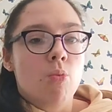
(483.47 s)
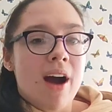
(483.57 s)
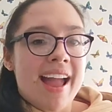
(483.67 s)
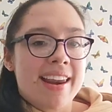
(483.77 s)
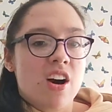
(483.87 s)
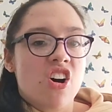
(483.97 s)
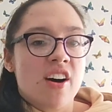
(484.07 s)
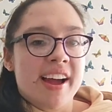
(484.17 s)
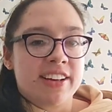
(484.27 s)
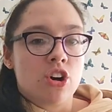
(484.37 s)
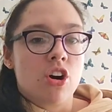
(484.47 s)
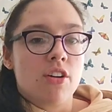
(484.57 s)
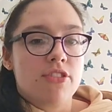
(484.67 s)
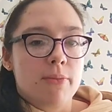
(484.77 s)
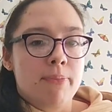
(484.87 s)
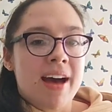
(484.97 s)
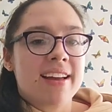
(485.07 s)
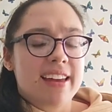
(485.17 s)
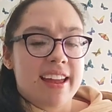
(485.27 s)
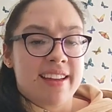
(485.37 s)
when I got
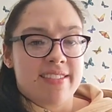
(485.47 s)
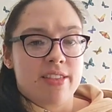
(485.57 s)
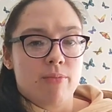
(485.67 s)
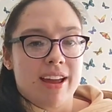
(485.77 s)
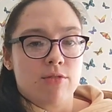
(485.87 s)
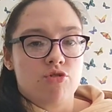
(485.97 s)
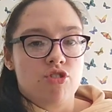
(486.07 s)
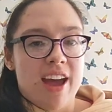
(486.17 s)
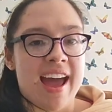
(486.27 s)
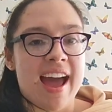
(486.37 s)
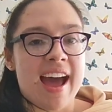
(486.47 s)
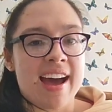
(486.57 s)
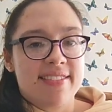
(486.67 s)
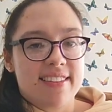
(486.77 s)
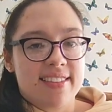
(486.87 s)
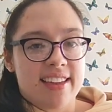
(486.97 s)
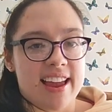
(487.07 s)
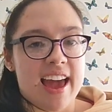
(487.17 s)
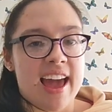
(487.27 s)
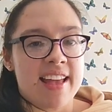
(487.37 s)
back into the wheelchair at
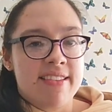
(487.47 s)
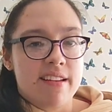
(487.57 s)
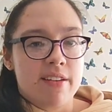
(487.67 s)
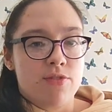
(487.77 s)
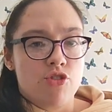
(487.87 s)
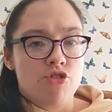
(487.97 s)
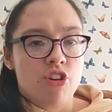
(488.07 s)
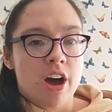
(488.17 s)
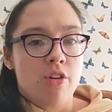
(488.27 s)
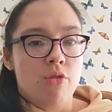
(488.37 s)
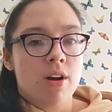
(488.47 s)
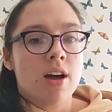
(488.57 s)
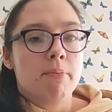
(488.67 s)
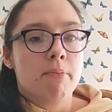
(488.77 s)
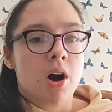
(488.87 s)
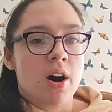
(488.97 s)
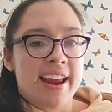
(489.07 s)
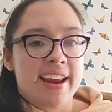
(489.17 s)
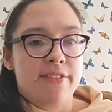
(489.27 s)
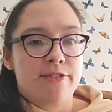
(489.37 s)
the end of the show,
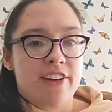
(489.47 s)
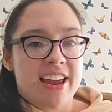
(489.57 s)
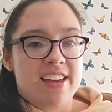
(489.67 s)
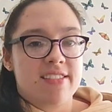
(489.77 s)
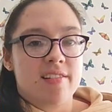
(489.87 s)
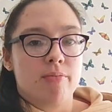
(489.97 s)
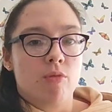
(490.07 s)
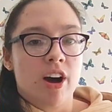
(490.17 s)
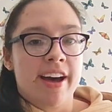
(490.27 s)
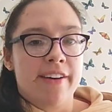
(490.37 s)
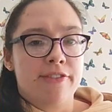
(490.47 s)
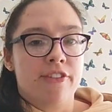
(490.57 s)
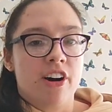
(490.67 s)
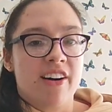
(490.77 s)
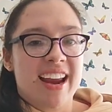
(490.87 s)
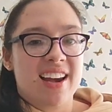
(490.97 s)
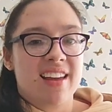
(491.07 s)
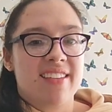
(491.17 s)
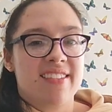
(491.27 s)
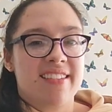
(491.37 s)
my feet were
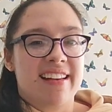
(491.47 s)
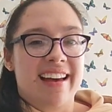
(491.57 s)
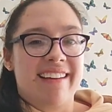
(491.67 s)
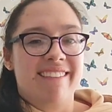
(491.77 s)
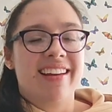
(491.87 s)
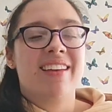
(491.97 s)
fine. So